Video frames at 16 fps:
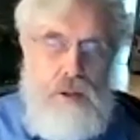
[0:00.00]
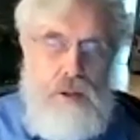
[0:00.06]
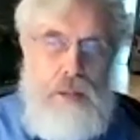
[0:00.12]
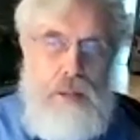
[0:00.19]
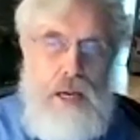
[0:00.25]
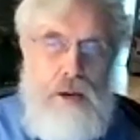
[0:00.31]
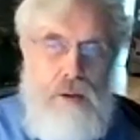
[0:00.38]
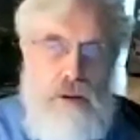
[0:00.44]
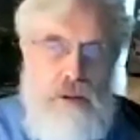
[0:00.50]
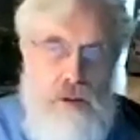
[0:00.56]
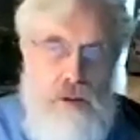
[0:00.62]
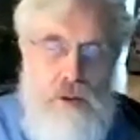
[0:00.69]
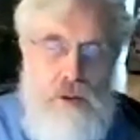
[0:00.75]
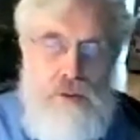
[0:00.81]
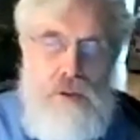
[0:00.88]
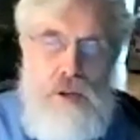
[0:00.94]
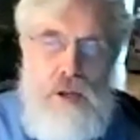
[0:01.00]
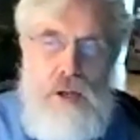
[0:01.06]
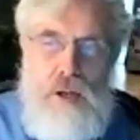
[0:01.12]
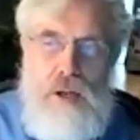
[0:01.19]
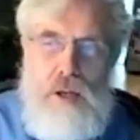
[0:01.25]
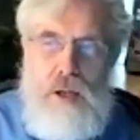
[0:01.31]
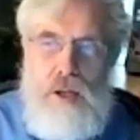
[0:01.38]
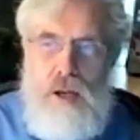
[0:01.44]
the background. So it's,
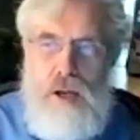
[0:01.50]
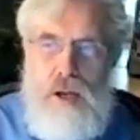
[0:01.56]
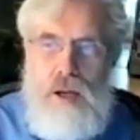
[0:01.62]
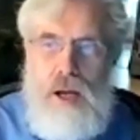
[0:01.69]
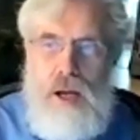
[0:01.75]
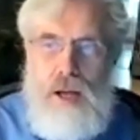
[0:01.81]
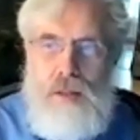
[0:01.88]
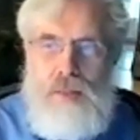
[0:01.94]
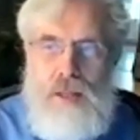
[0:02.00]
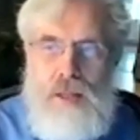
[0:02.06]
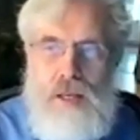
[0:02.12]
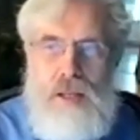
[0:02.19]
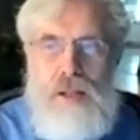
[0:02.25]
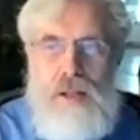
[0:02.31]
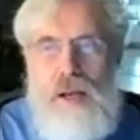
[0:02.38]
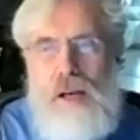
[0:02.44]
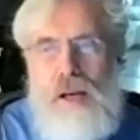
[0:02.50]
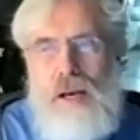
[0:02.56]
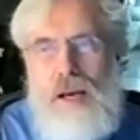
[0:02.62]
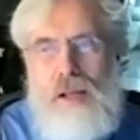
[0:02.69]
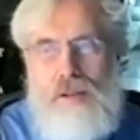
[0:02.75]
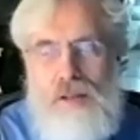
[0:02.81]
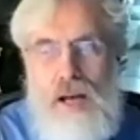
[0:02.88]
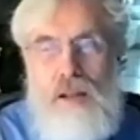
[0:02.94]
uh, I think it,
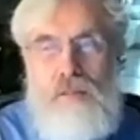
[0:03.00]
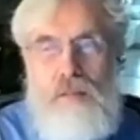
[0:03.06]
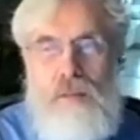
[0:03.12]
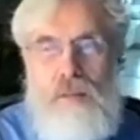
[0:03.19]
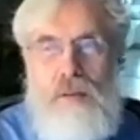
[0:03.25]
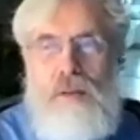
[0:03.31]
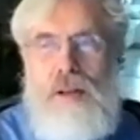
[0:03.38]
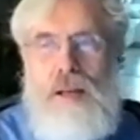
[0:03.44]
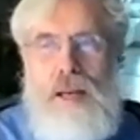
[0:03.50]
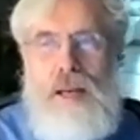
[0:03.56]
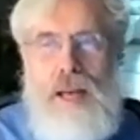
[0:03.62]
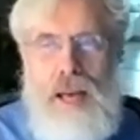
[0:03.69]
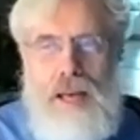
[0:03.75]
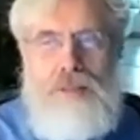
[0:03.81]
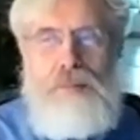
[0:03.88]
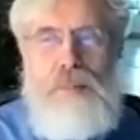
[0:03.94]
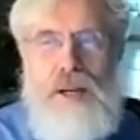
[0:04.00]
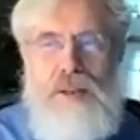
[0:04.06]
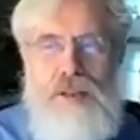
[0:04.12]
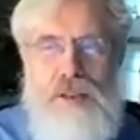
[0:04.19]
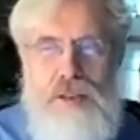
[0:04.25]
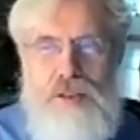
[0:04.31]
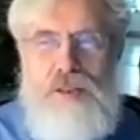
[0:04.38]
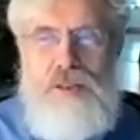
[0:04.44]
it's not, as much
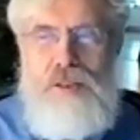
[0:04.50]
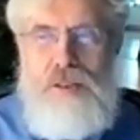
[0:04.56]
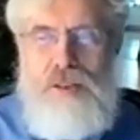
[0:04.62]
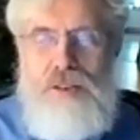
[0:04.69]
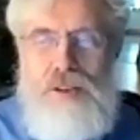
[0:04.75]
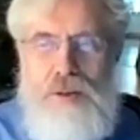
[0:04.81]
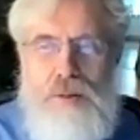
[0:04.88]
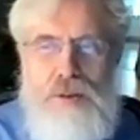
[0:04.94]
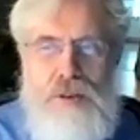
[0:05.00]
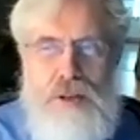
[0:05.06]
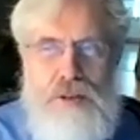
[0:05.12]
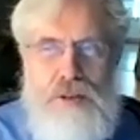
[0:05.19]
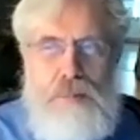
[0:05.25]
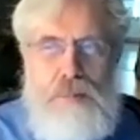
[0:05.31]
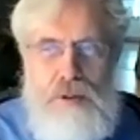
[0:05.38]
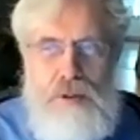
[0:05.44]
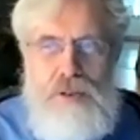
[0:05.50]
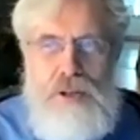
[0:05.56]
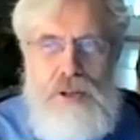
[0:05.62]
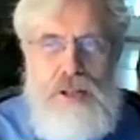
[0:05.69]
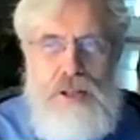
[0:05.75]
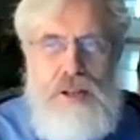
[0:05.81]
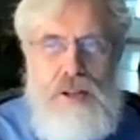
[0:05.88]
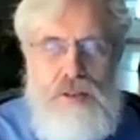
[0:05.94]
as sequencing is
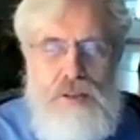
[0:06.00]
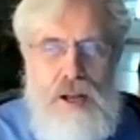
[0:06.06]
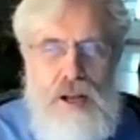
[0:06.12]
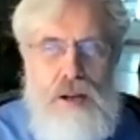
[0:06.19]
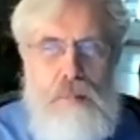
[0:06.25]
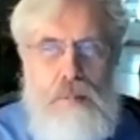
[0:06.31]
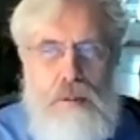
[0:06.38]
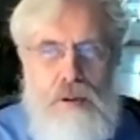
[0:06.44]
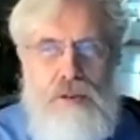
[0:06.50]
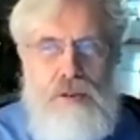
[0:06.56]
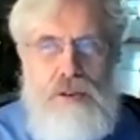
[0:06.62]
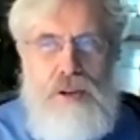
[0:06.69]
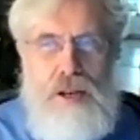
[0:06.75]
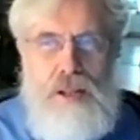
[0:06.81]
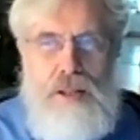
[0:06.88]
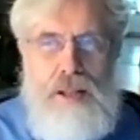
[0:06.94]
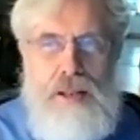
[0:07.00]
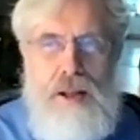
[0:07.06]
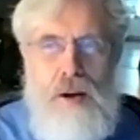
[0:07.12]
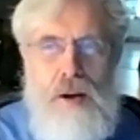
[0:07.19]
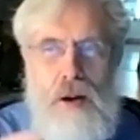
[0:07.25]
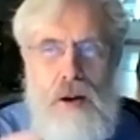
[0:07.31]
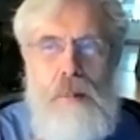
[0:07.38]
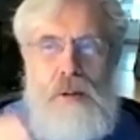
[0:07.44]
appreciated, it's not appreciated that
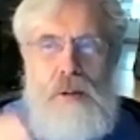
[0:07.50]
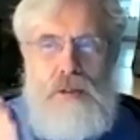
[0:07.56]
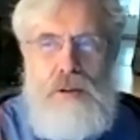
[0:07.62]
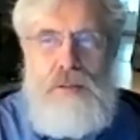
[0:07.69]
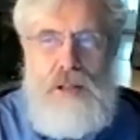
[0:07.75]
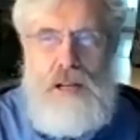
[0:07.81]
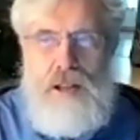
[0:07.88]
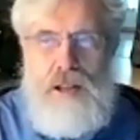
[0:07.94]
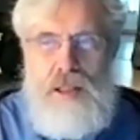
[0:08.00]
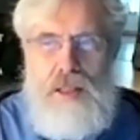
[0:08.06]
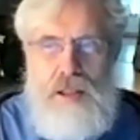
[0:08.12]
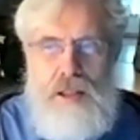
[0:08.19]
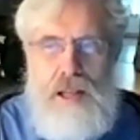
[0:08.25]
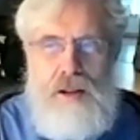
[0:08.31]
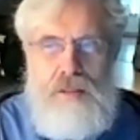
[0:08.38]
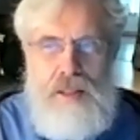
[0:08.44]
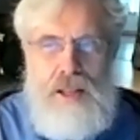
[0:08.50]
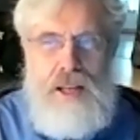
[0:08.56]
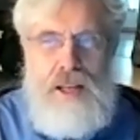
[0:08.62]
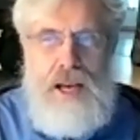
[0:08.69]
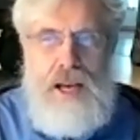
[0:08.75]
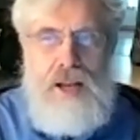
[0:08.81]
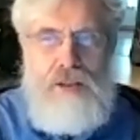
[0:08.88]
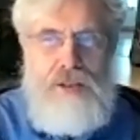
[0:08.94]
almost every other, th- other thing
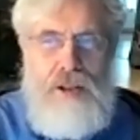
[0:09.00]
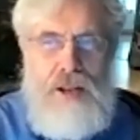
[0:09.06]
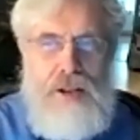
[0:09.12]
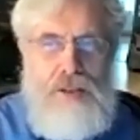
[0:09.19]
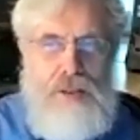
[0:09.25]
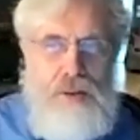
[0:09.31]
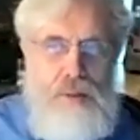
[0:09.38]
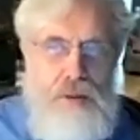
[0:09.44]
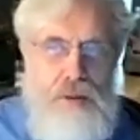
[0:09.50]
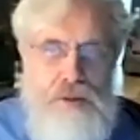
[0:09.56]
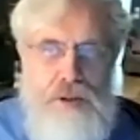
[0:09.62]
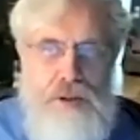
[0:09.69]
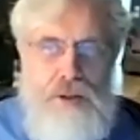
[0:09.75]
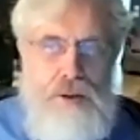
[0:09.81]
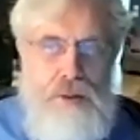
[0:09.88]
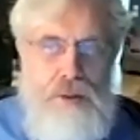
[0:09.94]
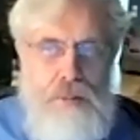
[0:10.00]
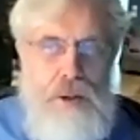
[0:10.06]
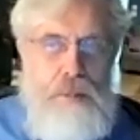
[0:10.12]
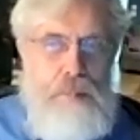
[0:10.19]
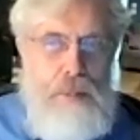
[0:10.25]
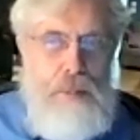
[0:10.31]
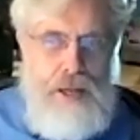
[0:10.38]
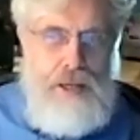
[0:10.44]
has sequencing
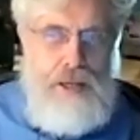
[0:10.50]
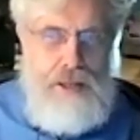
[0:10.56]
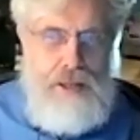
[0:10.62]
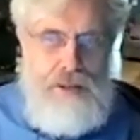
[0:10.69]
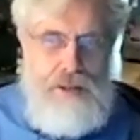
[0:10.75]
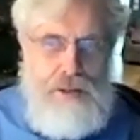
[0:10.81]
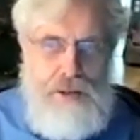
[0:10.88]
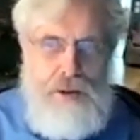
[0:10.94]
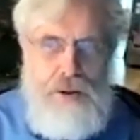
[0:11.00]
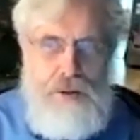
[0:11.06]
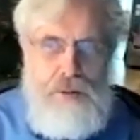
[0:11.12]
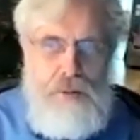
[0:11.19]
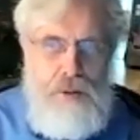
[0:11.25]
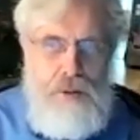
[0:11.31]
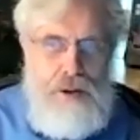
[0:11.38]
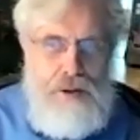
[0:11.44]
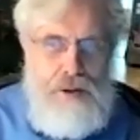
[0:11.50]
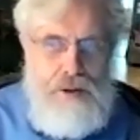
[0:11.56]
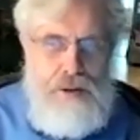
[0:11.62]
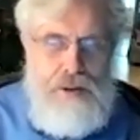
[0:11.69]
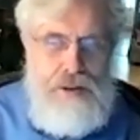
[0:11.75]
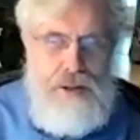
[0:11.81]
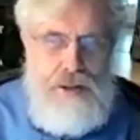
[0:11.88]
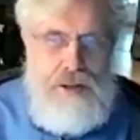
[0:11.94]
right behind it, you know, right
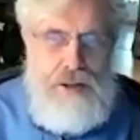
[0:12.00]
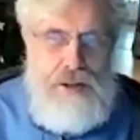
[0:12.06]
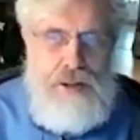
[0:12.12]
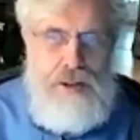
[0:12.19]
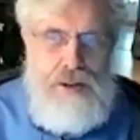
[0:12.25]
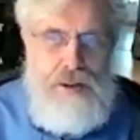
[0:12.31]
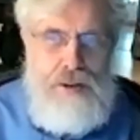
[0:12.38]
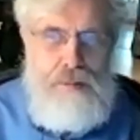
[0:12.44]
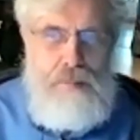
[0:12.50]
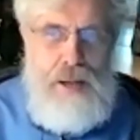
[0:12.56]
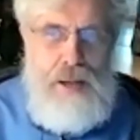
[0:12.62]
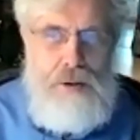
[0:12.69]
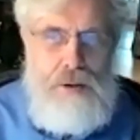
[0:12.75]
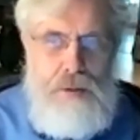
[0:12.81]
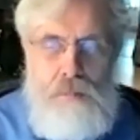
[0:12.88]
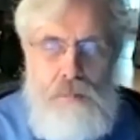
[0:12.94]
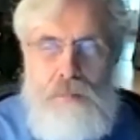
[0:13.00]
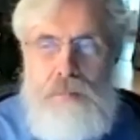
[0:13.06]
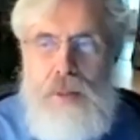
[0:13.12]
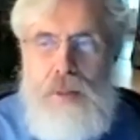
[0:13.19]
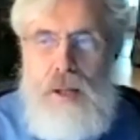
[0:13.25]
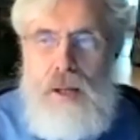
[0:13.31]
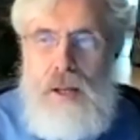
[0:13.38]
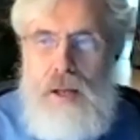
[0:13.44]
in, in the back room.
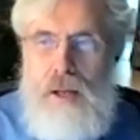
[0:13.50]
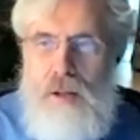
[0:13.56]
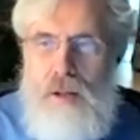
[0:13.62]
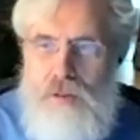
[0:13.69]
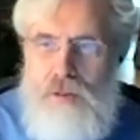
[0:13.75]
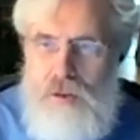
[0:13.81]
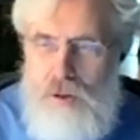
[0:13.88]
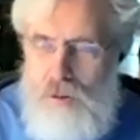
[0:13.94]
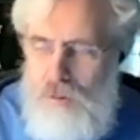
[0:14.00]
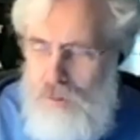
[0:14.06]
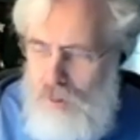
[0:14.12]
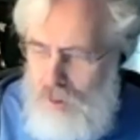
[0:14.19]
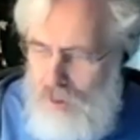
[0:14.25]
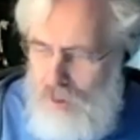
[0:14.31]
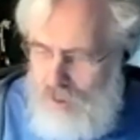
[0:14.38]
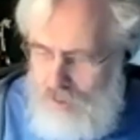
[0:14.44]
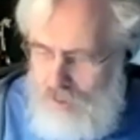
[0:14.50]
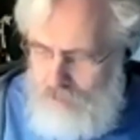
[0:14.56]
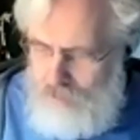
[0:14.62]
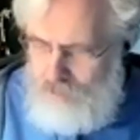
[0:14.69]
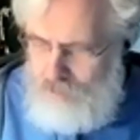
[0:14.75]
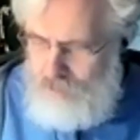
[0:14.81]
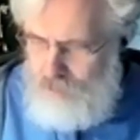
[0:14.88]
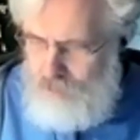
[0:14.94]
So
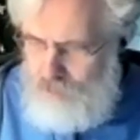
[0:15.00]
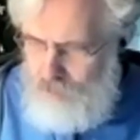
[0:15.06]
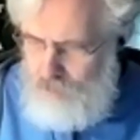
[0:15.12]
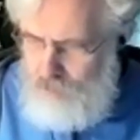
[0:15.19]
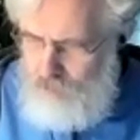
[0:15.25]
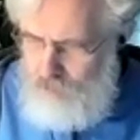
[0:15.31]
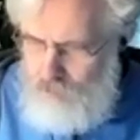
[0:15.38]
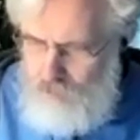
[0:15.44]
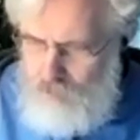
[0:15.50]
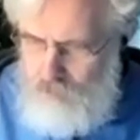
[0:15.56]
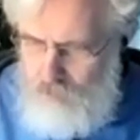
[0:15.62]
um,